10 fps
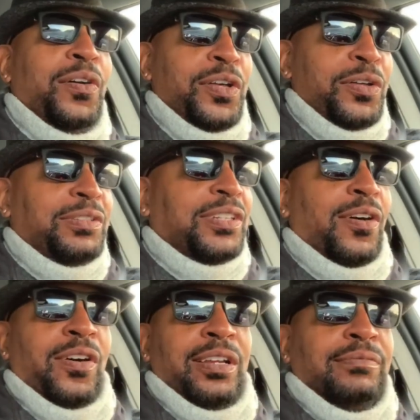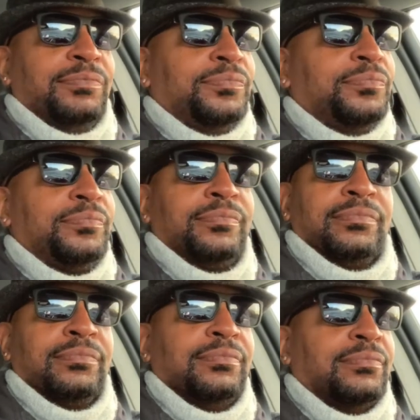Woo, Lord.
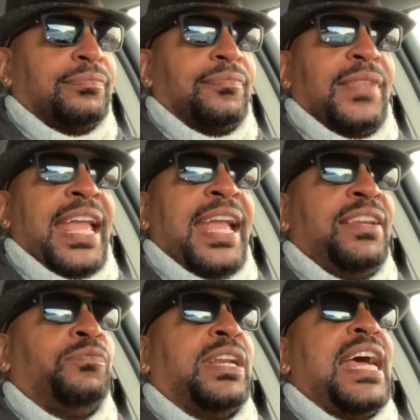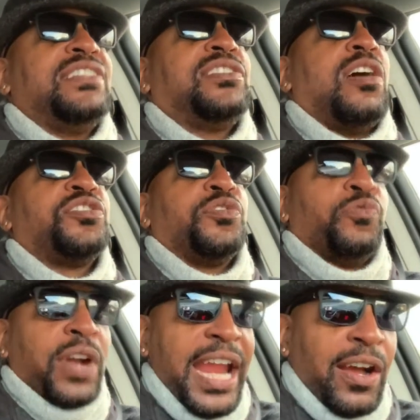Mm. And when I saw
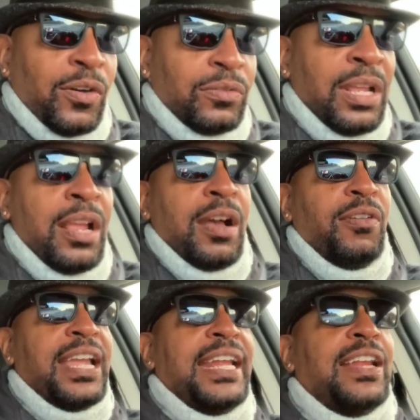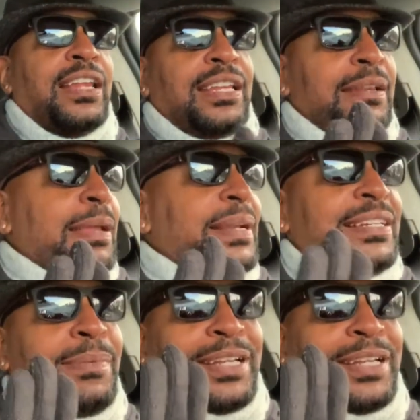Cherrelle, okay, now let me, let me,